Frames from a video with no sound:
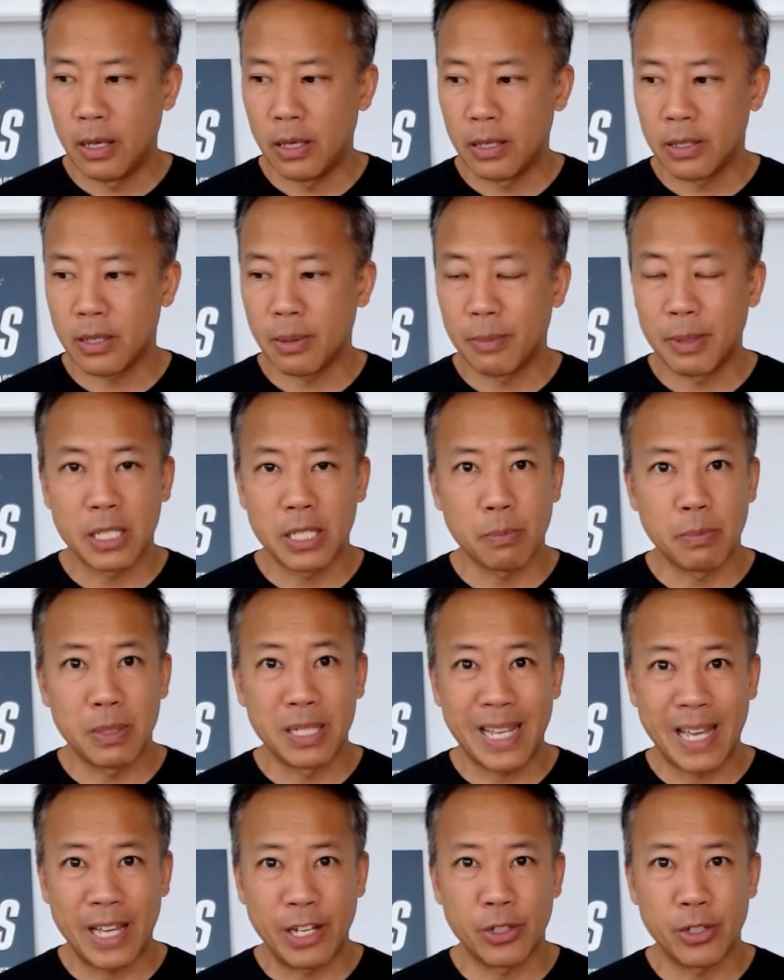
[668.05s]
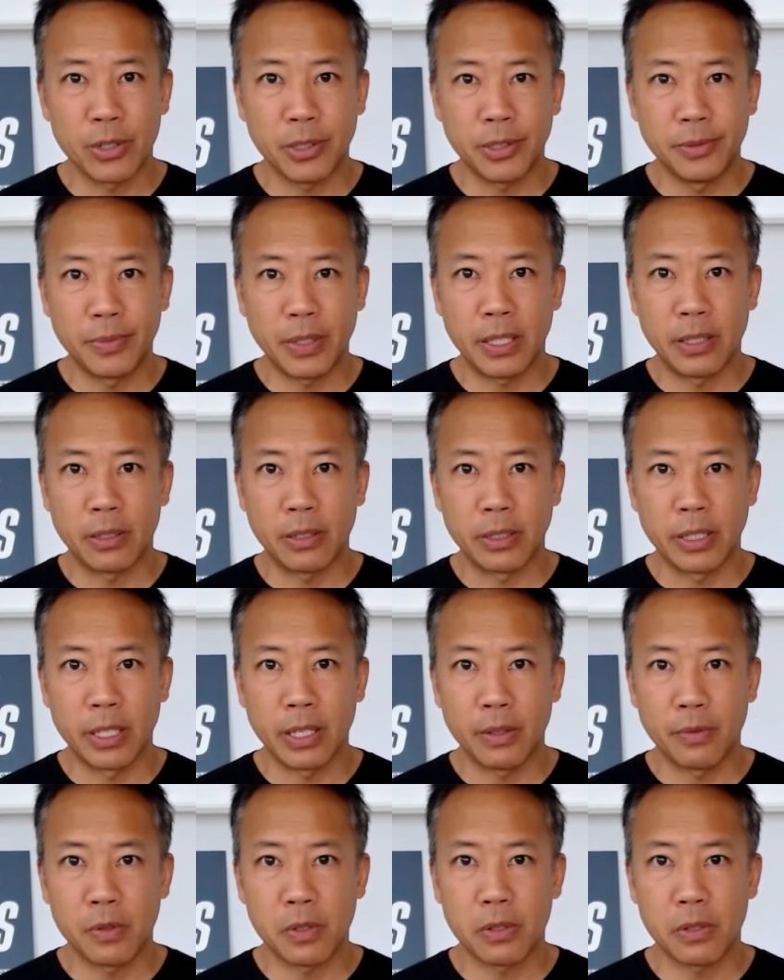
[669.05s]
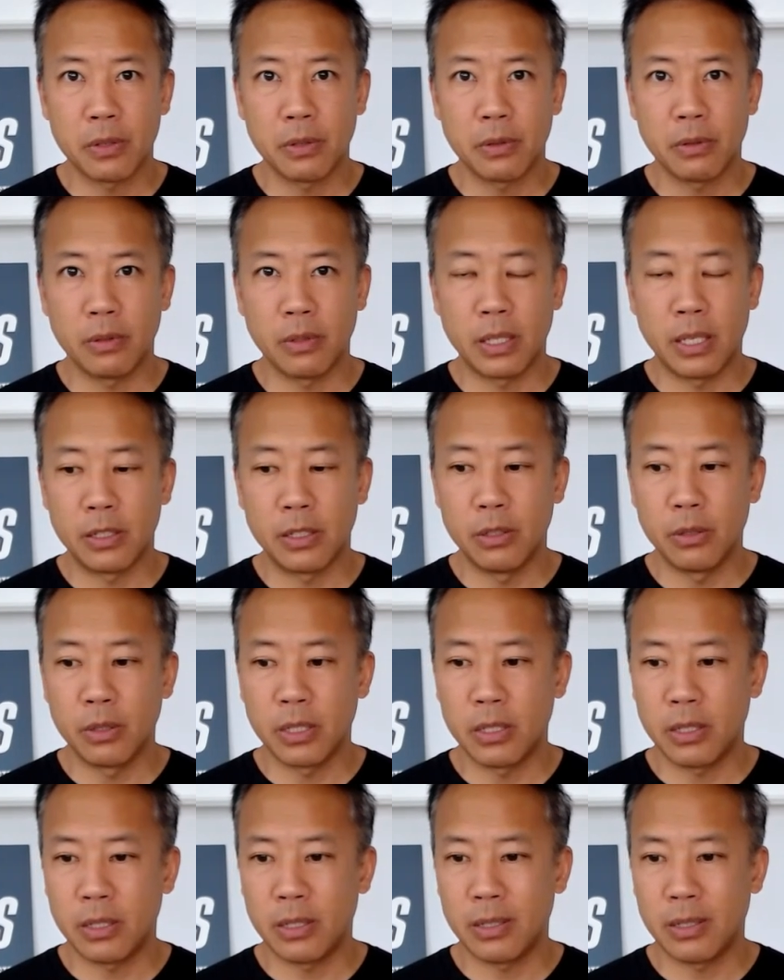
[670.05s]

somebody's potential and their gifts. That you could